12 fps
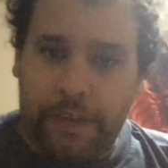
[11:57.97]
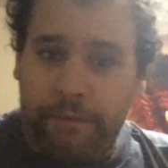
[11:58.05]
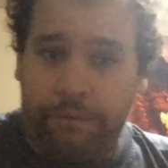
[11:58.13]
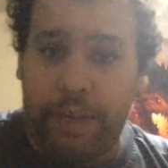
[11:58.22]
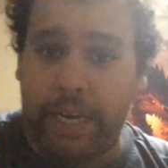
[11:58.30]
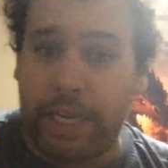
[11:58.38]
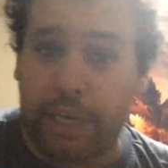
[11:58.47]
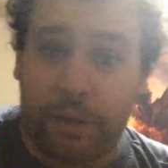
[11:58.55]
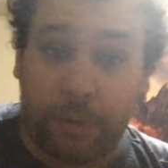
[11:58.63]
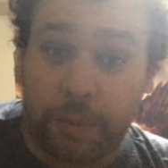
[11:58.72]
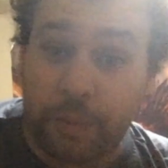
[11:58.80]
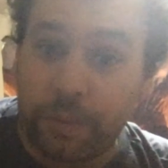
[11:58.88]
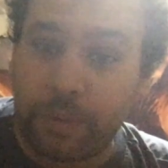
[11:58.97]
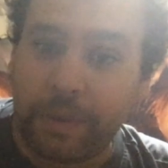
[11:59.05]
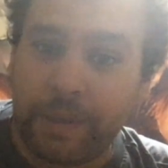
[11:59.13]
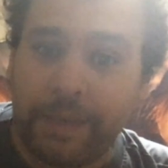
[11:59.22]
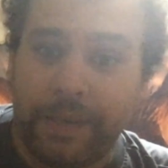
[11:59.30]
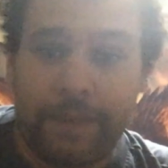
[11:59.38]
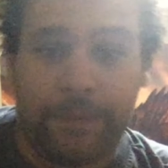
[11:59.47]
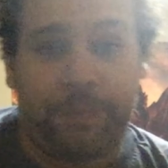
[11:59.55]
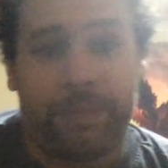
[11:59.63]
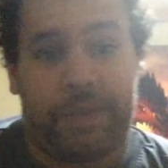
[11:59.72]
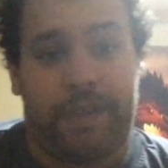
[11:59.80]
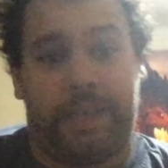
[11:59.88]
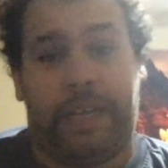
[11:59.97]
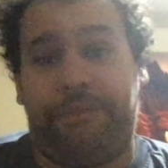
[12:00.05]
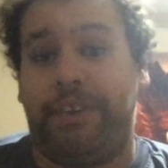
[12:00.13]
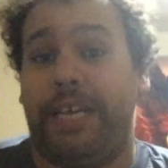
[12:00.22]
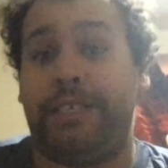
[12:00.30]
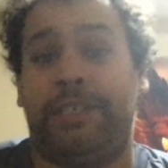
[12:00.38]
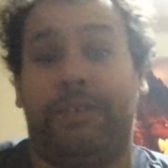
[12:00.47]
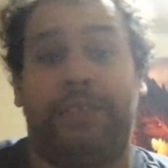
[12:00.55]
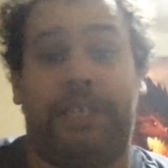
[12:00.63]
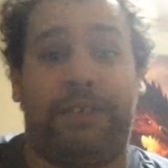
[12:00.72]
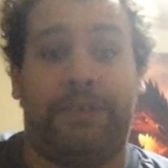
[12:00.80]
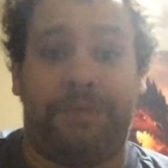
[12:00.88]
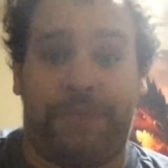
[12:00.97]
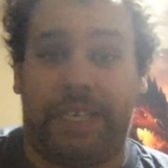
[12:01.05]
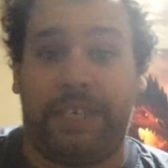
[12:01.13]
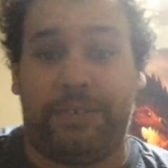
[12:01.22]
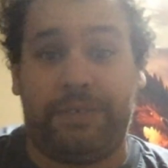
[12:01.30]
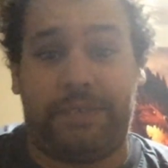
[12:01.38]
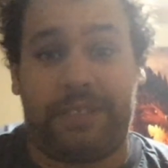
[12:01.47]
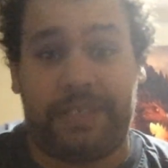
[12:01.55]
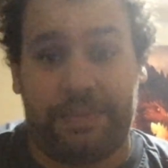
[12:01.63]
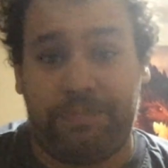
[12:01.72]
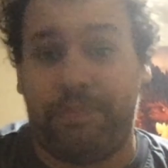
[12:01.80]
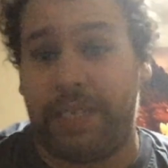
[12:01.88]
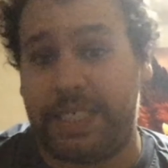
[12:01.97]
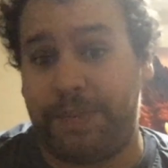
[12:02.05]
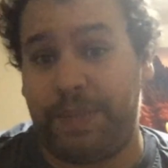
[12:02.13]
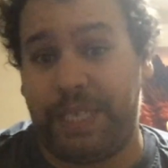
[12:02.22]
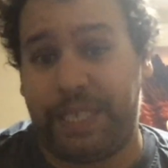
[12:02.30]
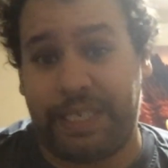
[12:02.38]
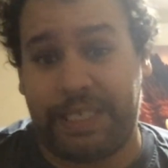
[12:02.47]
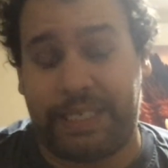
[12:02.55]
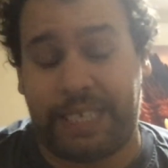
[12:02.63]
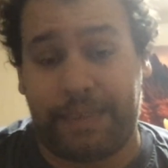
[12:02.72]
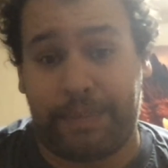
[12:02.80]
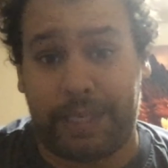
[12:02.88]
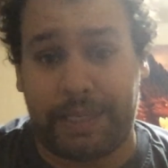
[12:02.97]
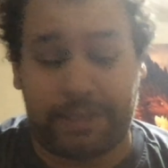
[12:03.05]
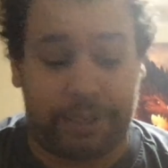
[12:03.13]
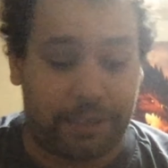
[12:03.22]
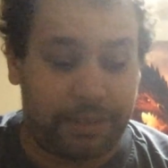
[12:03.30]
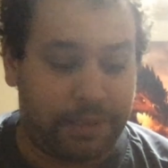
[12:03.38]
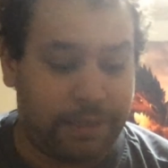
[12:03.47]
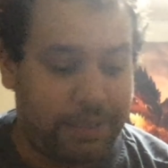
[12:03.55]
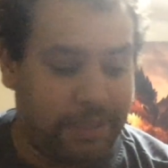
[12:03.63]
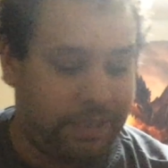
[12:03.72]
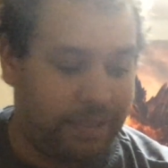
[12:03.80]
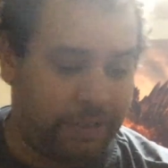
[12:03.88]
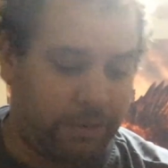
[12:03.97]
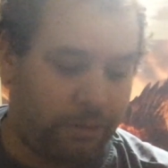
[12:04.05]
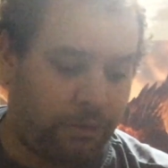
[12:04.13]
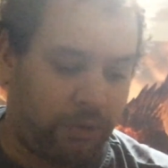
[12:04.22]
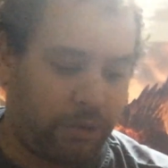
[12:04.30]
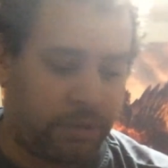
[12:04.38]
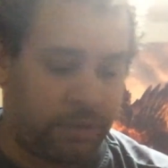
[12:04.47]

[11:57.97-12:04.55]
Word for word: video. If you guys don't know, videos must be at least 10 minutes long. Or